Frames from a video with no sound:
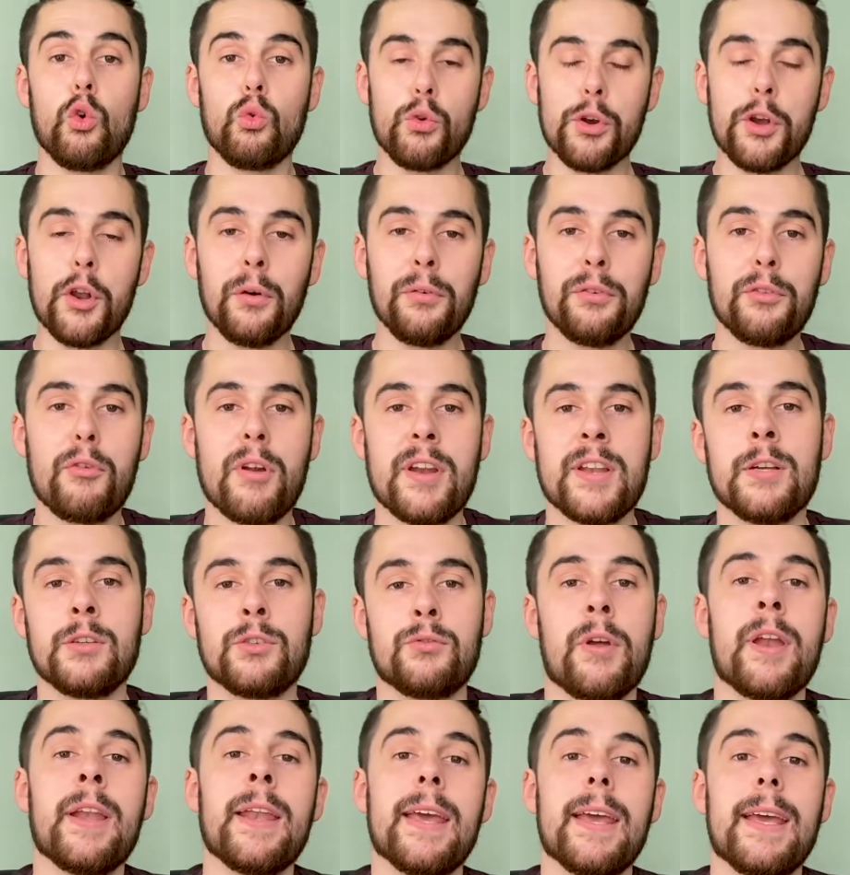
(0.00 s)
Rudolph the Red-Nosed
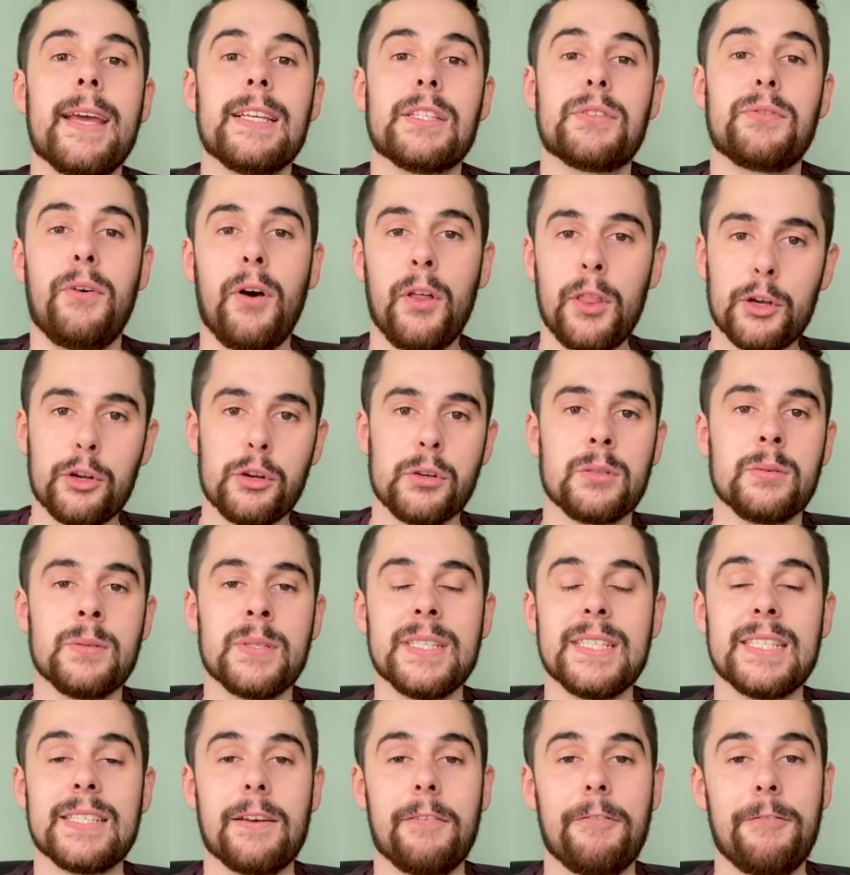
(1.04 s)
Reindeer is Father
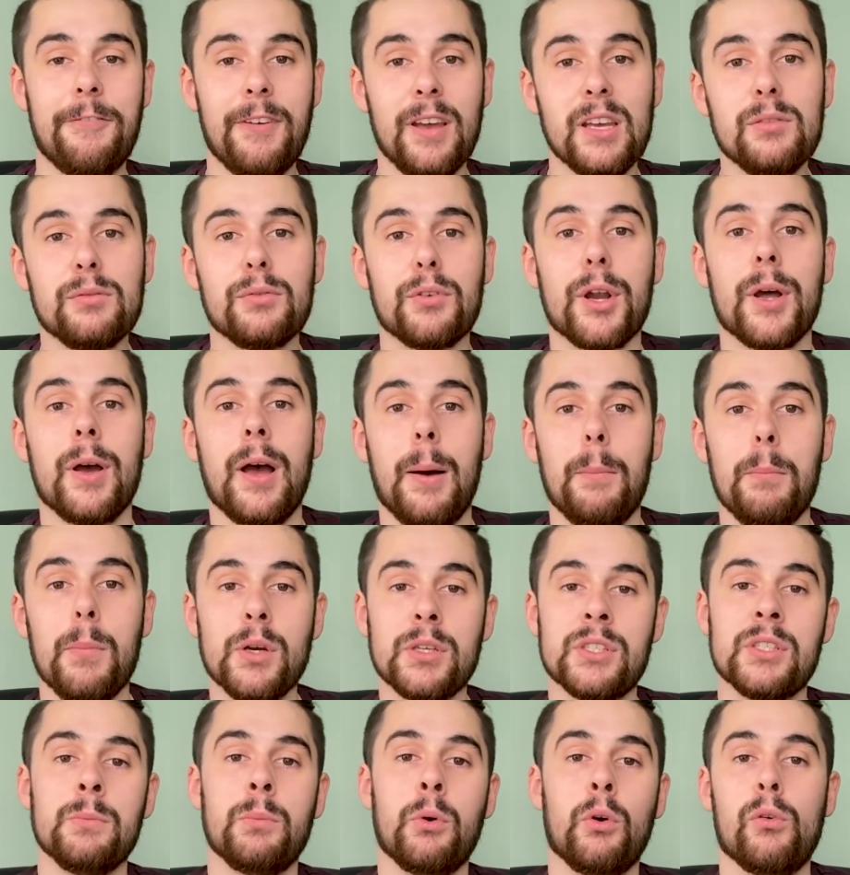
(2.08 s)
Christmas's favourite and
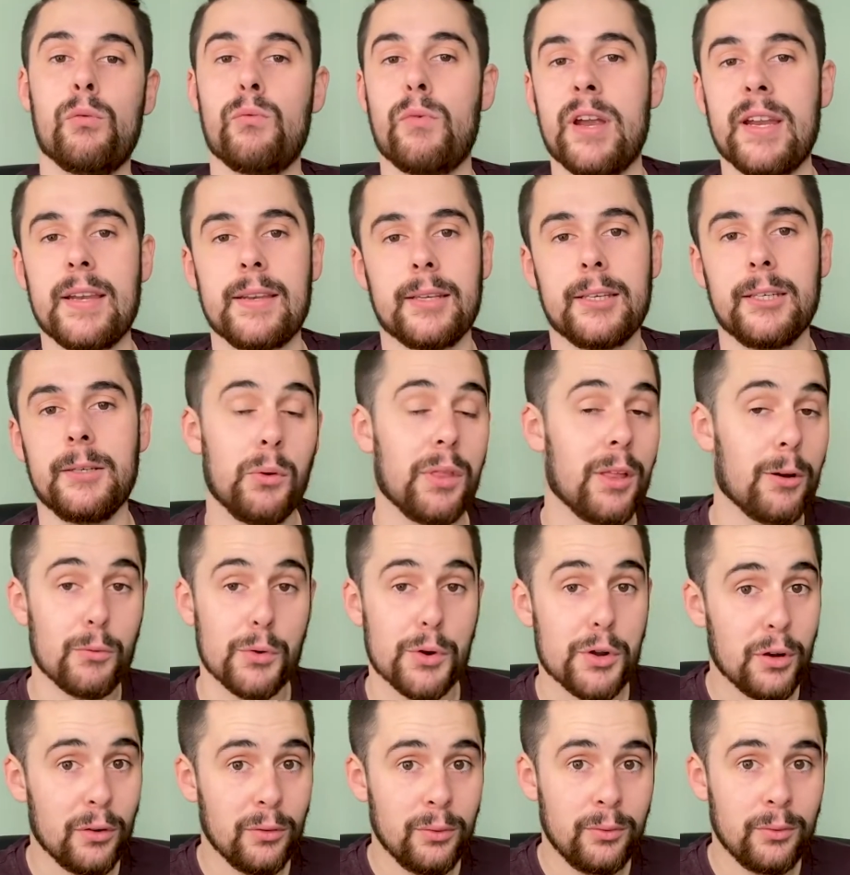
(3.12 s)
most important reindeer. Without
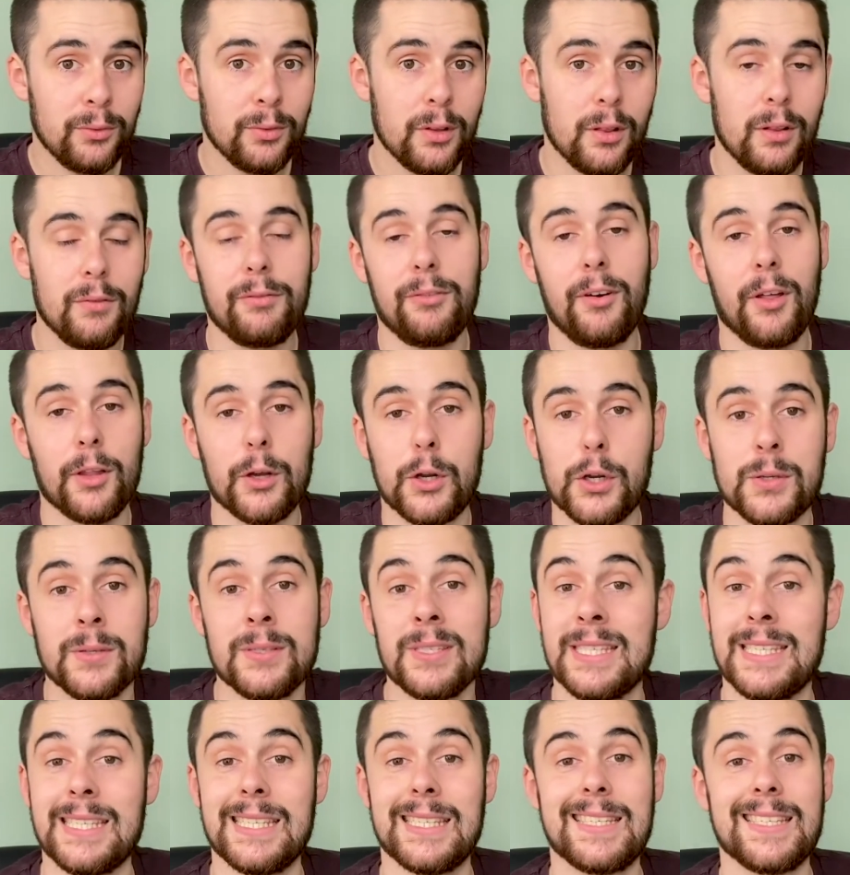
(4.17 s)
Rudolph, Father
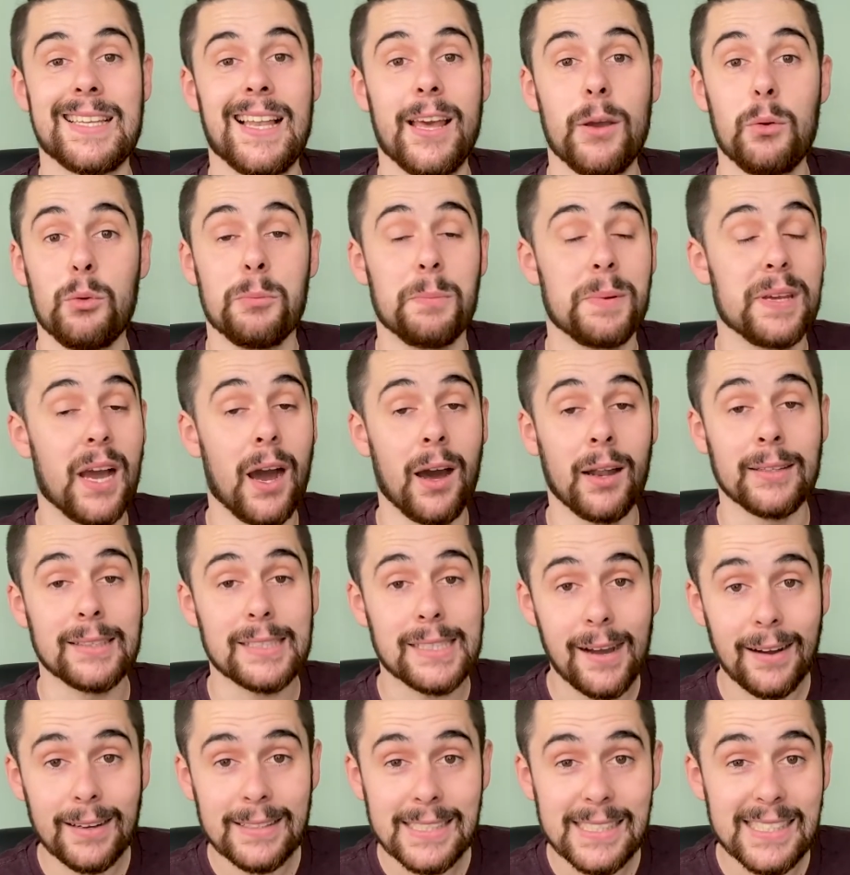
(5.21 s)
Christmas's sleigh would be
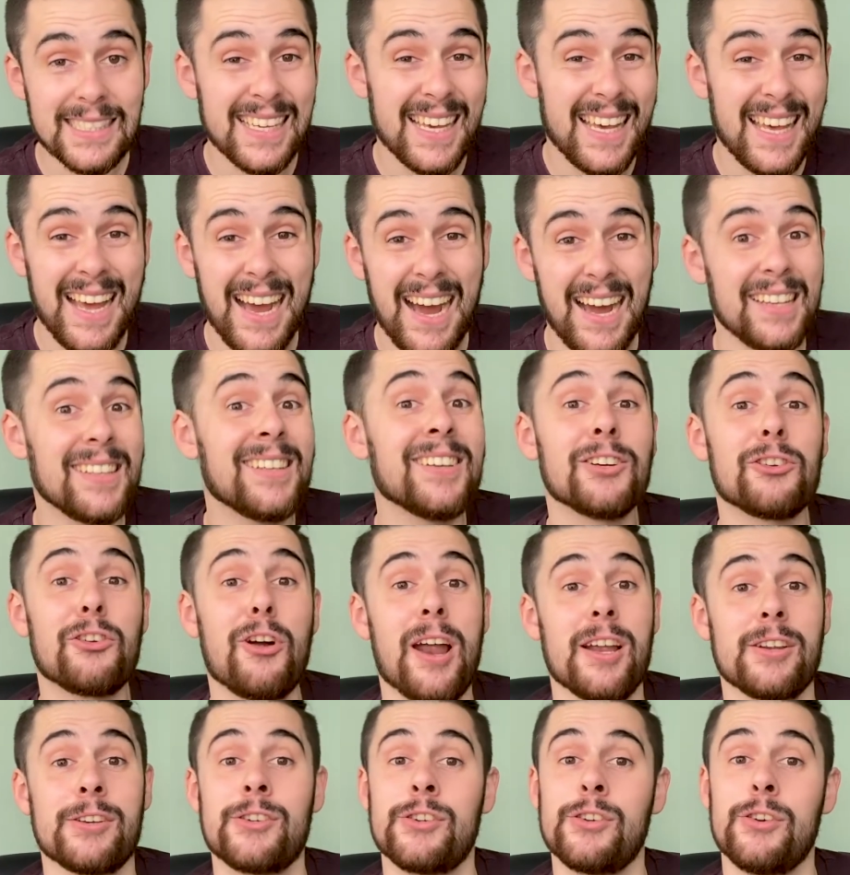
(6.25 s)
unguided and he could
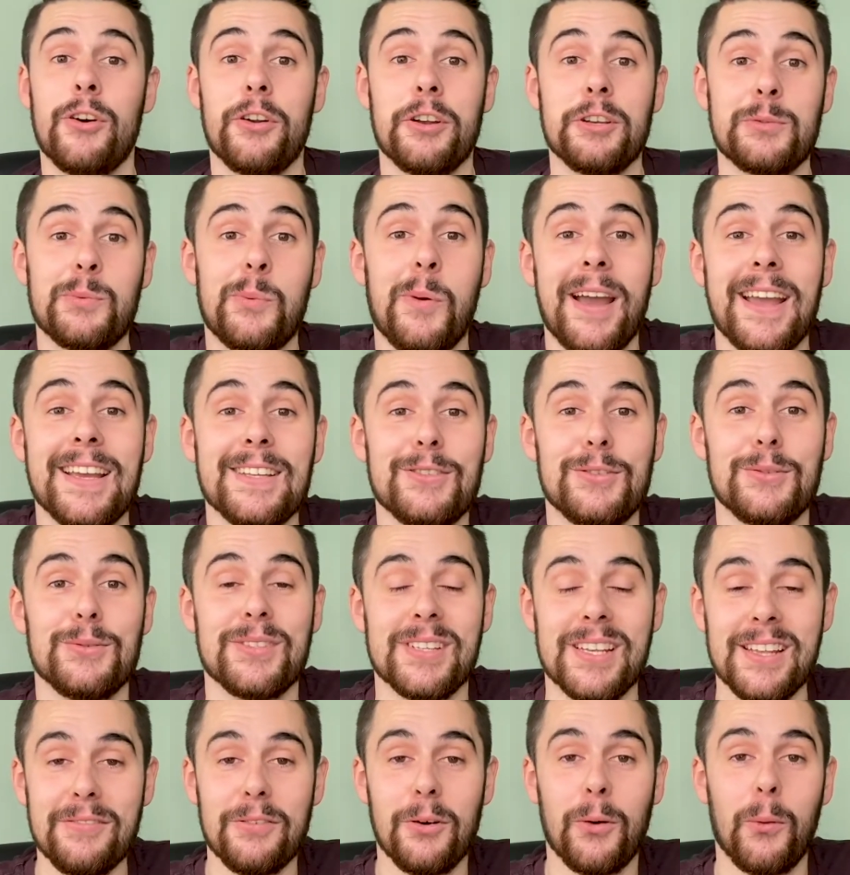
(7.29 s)
crash on his way to
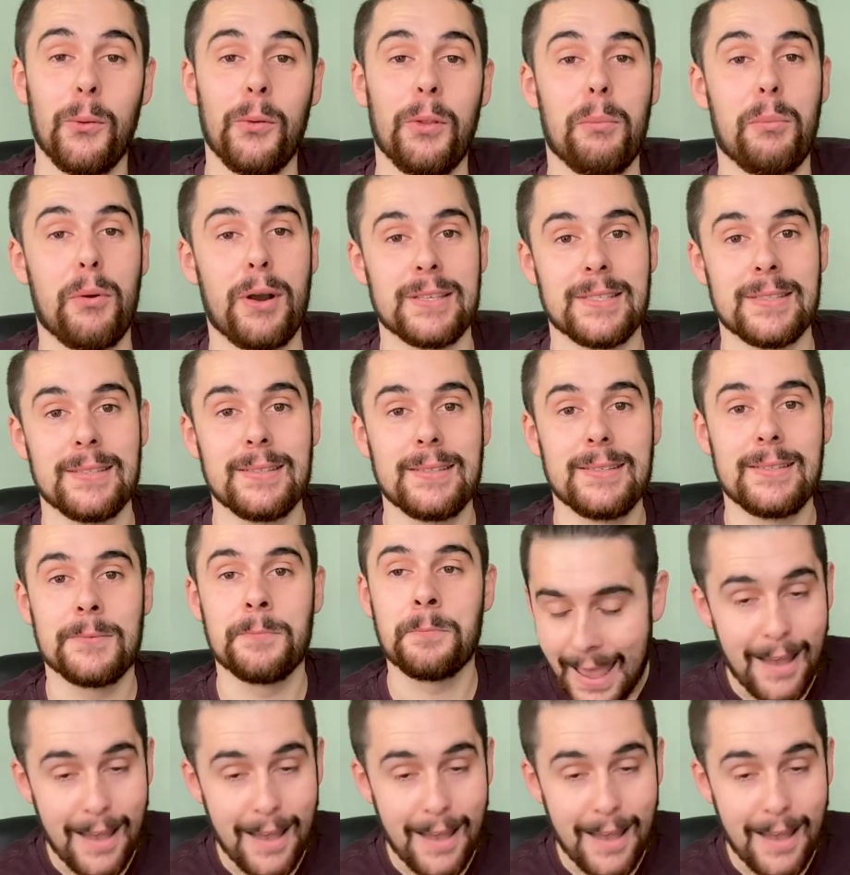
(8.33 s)
deliver all the presents.